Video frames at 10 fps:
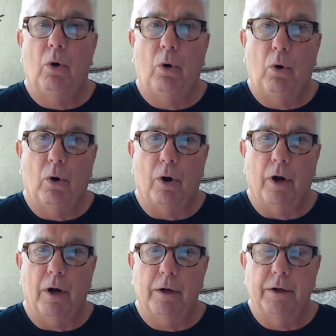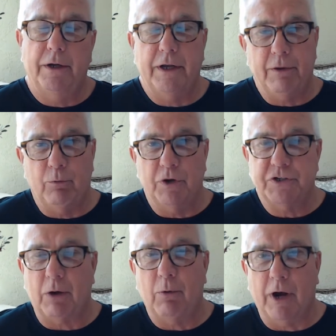or, and
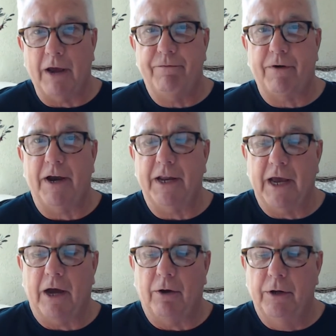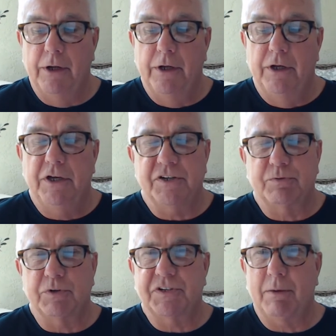what I'm finding out
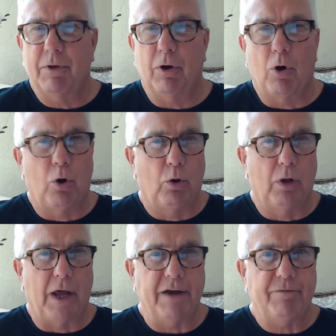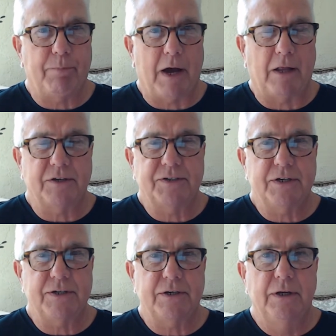is with some of the whole life
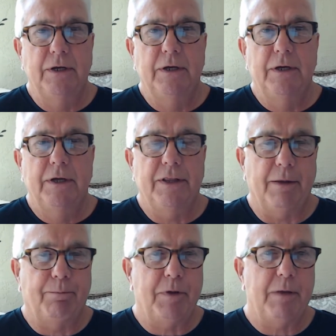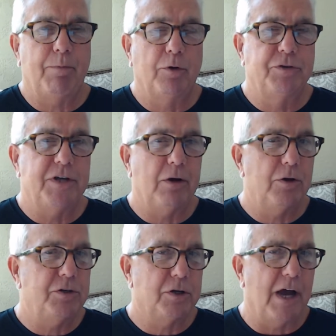policies that people
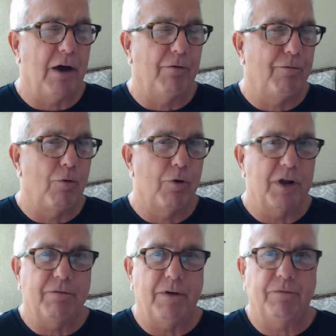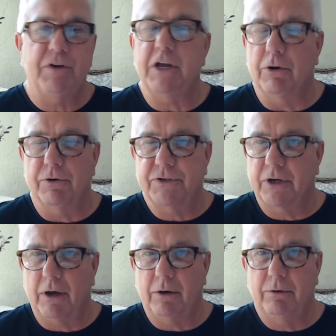took out 40, 50 years
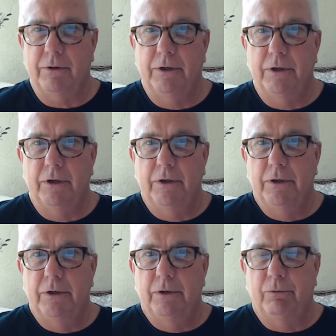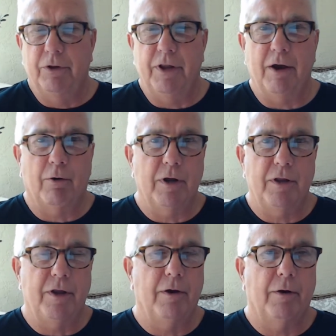ago when they were
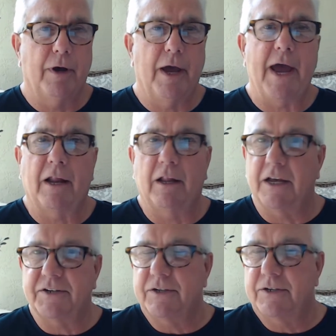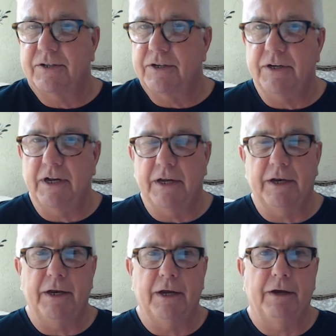in their adolescence
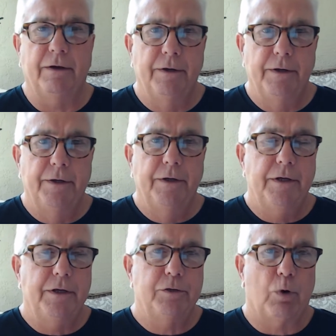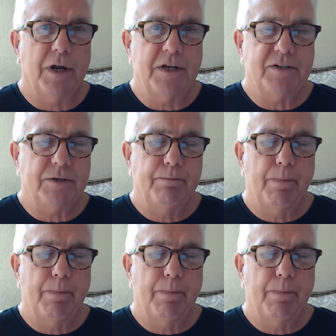and 20s,